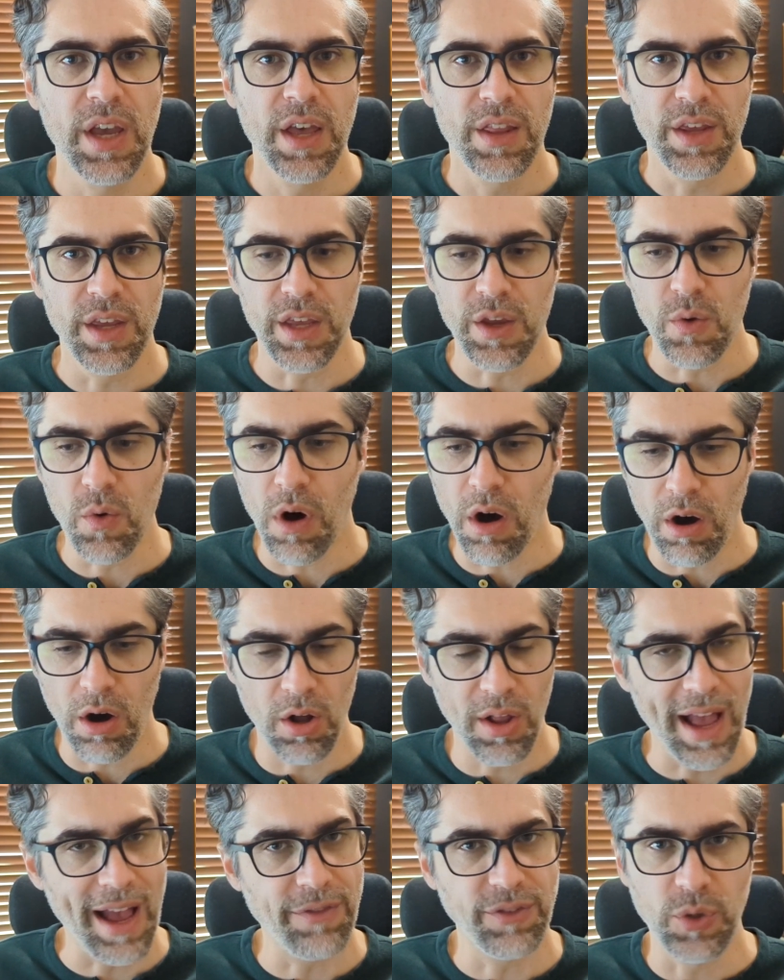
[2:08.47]
that you
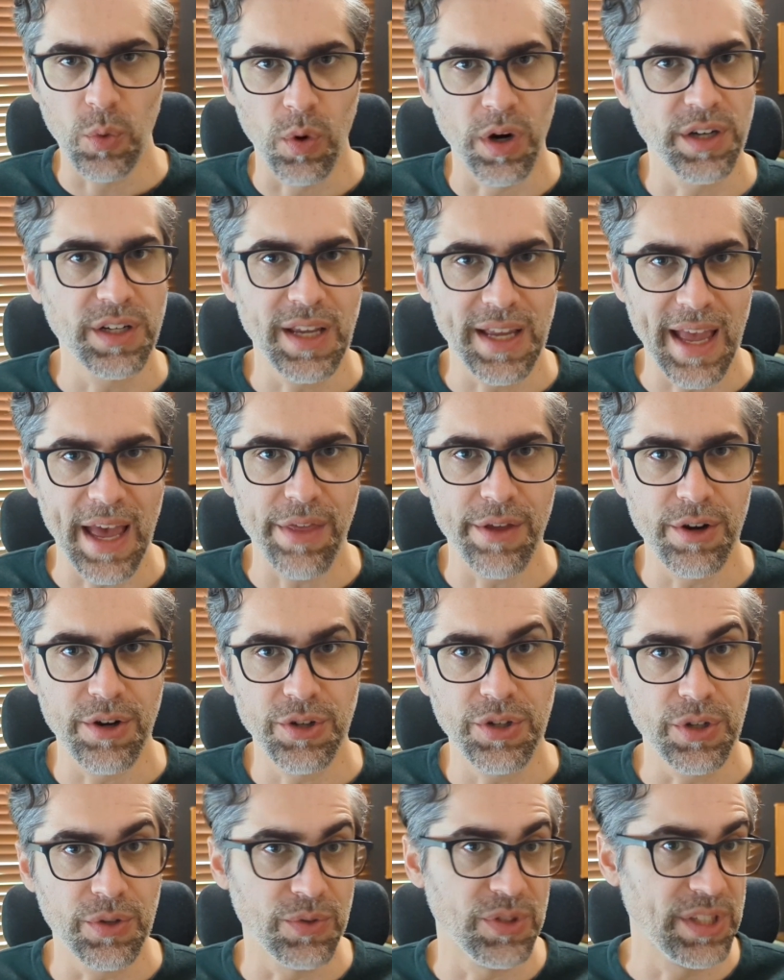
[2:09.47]
all have to work together
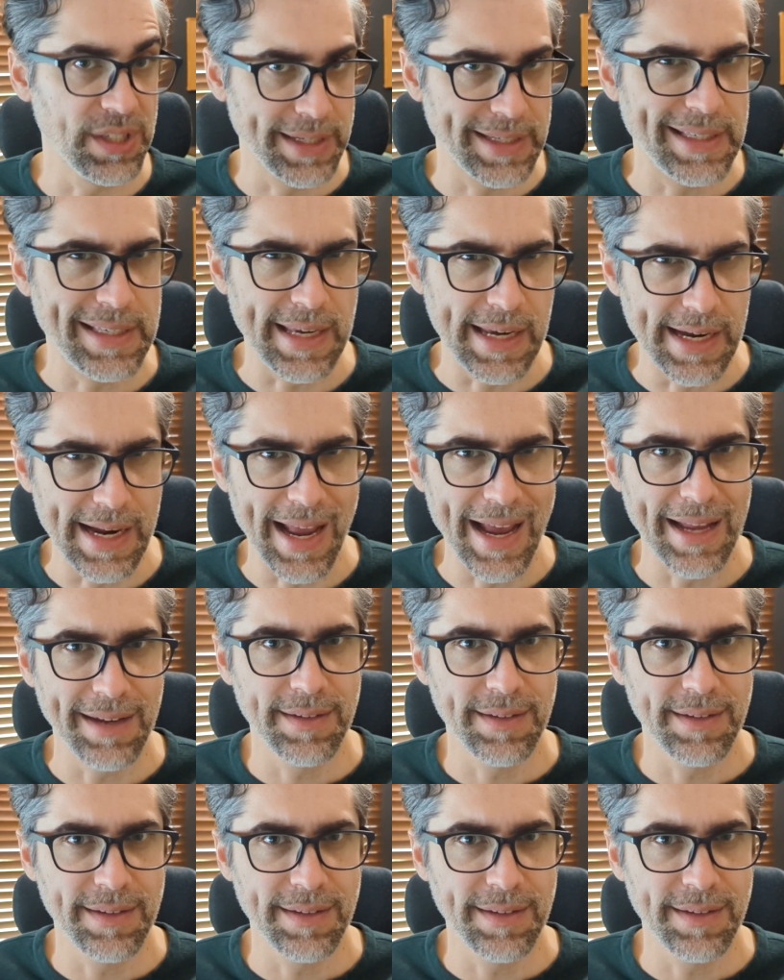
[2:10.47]
to succeed at.